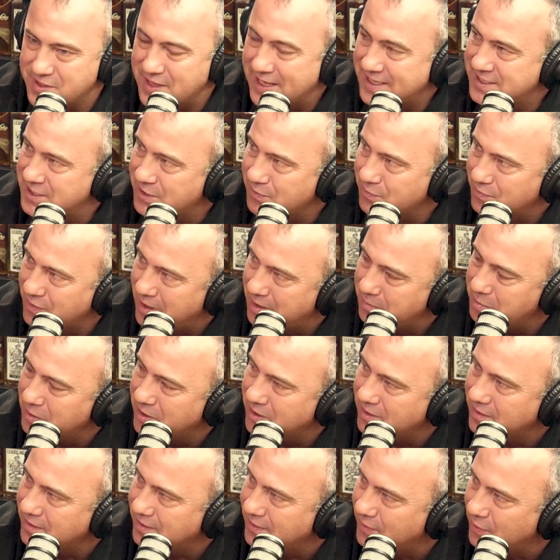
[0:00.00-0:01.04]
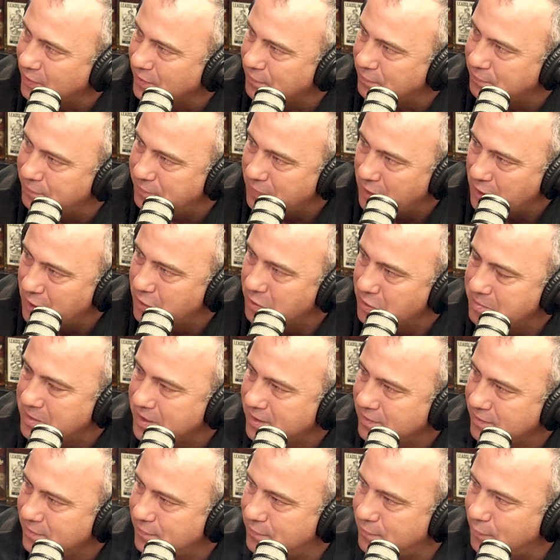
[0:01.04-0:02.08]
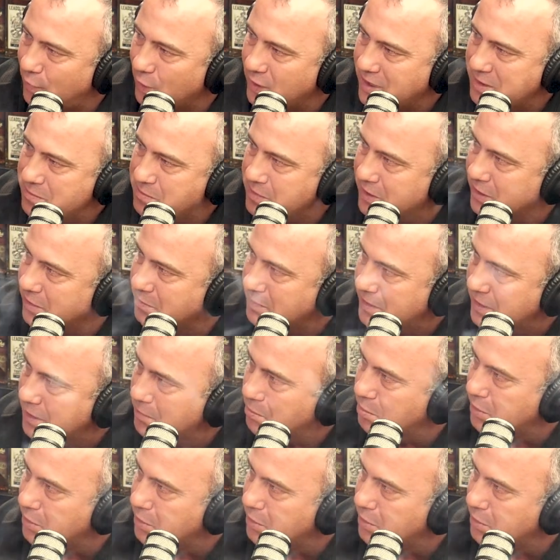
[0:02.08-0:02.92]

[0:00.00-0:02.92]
So that's a rubber or foam 40 millimeter